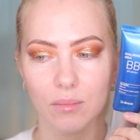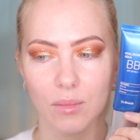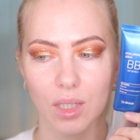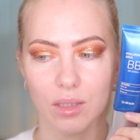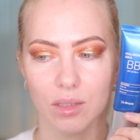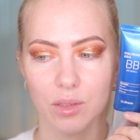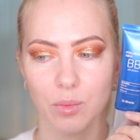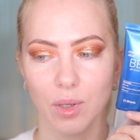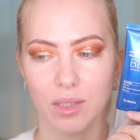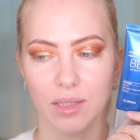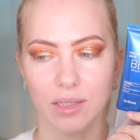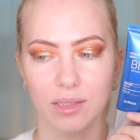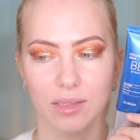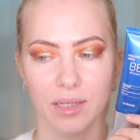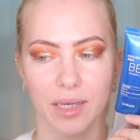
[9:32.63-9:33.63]
This one
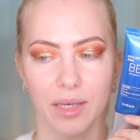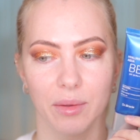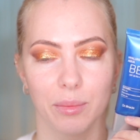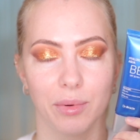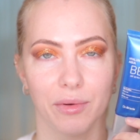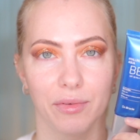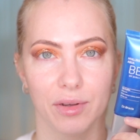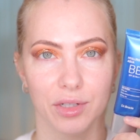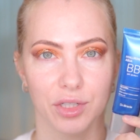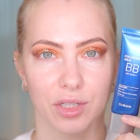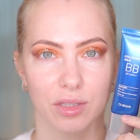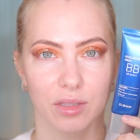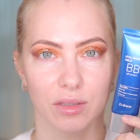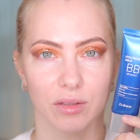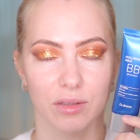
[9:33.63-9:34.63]
is a
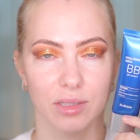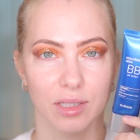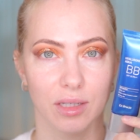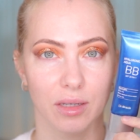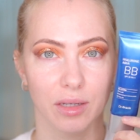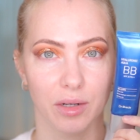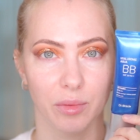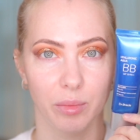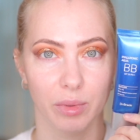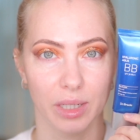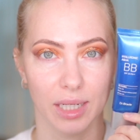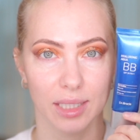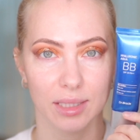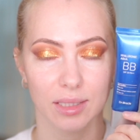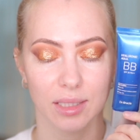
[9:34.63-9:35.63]
professional skincare
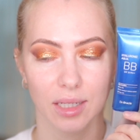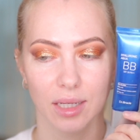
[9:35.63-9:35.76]
brand,